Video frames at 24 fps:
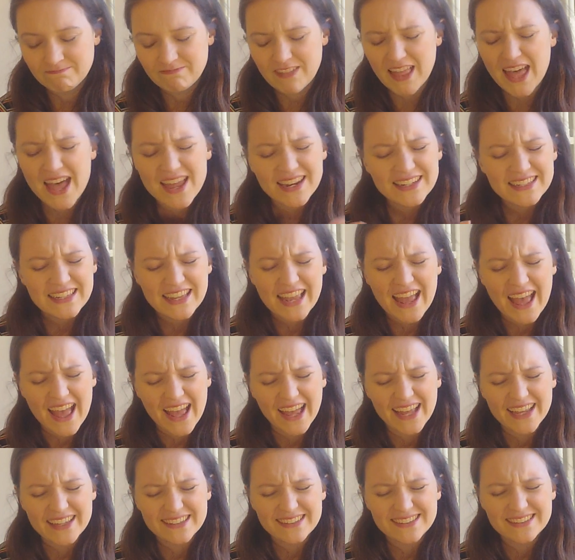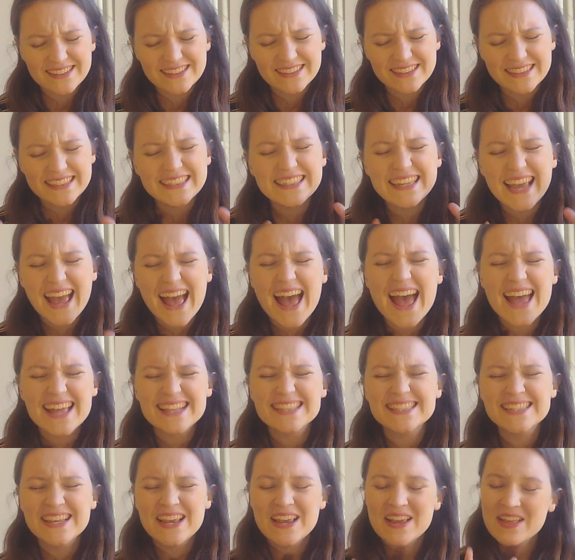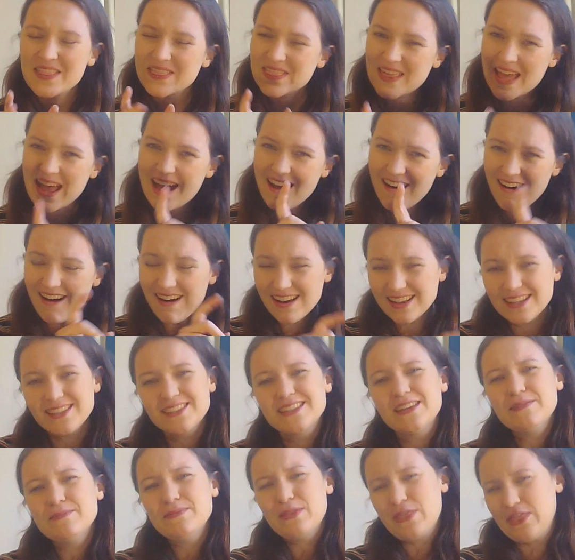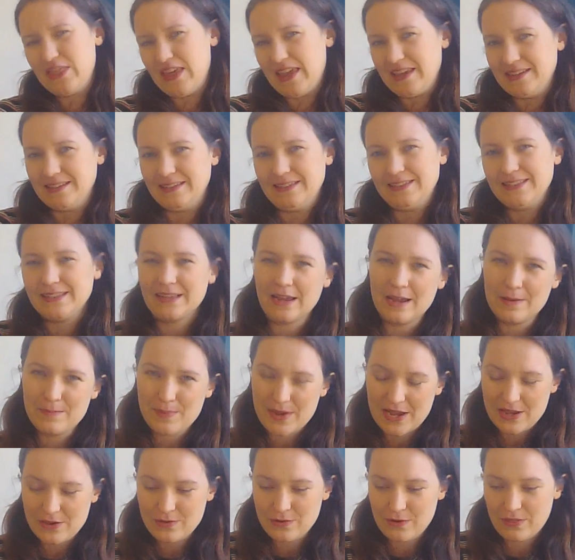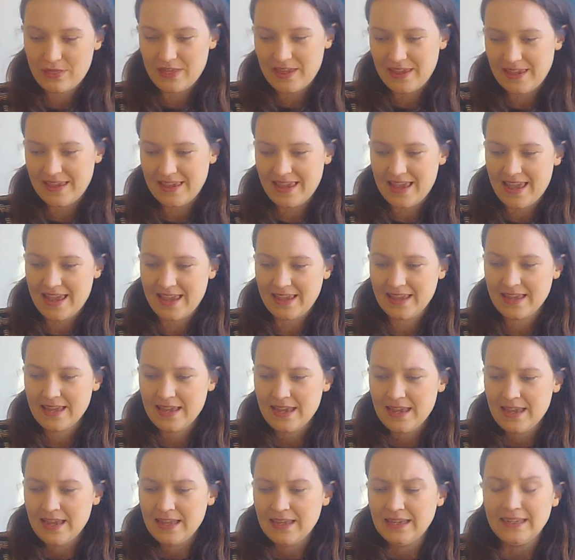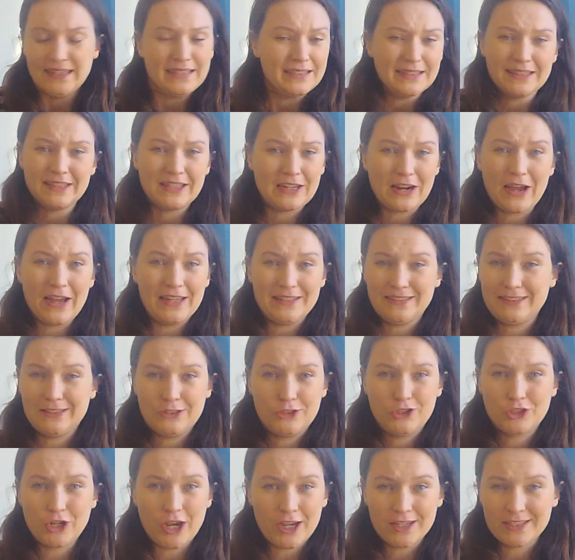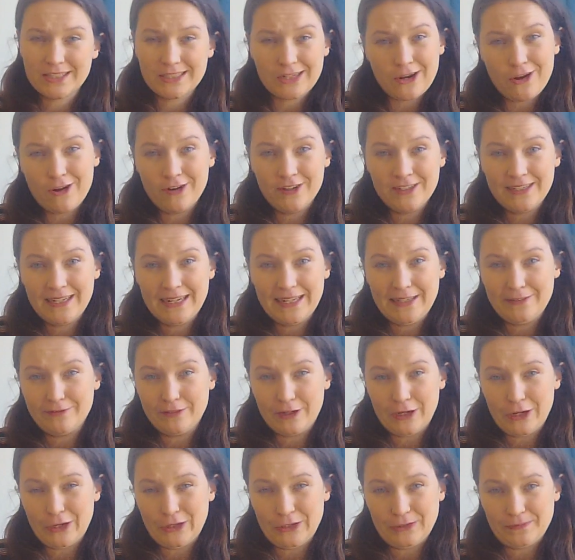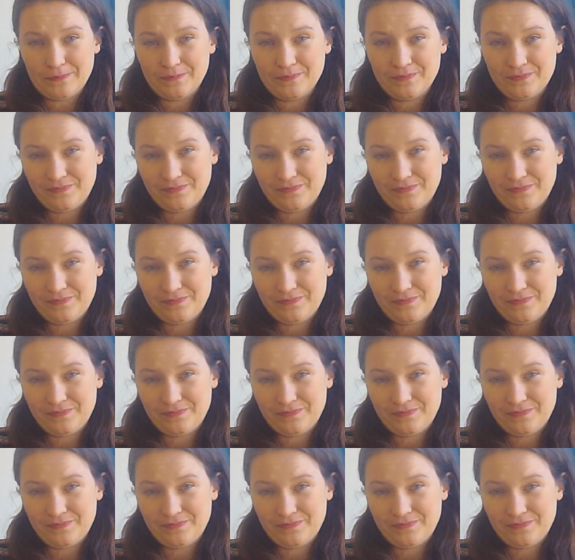And yet, there are some things, I bet you're thinking, that I just can't leave alone.